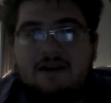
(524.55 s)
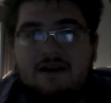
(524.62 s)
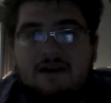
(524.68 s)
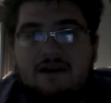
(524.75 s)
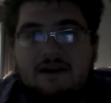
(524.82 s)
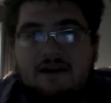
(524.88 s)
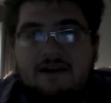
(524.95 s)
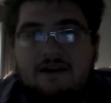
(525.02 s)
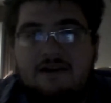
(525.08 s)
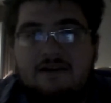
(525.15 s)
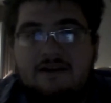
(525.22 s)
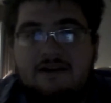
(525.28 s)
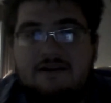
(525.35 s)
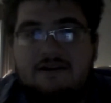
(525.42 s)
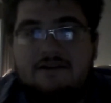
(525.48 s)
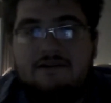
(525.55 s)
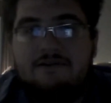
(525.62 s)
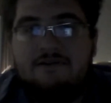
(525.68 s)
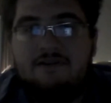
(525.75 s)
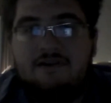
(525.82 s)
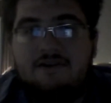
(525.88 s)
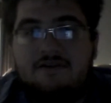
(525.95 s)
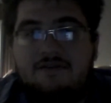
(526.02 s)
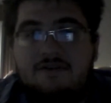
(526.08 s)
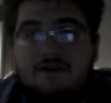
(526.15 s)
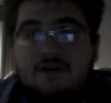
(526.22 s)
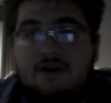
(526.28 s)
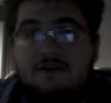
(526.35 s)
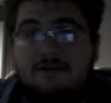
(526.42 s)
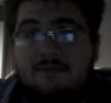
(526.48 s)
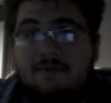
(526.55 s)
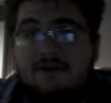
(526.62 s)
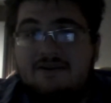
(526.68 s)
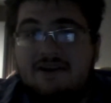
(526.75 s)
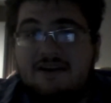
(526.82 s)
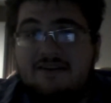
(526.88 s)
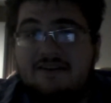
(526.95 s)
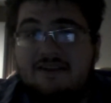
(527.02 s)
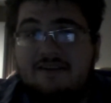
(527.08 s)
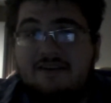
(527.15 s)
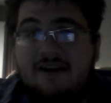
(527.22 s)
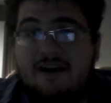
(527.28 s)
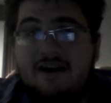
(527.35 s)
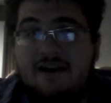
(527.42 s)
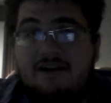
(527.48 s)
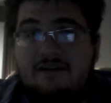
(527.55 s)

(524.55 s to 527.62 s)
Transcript: And there's a few cards I'm going to change to the side.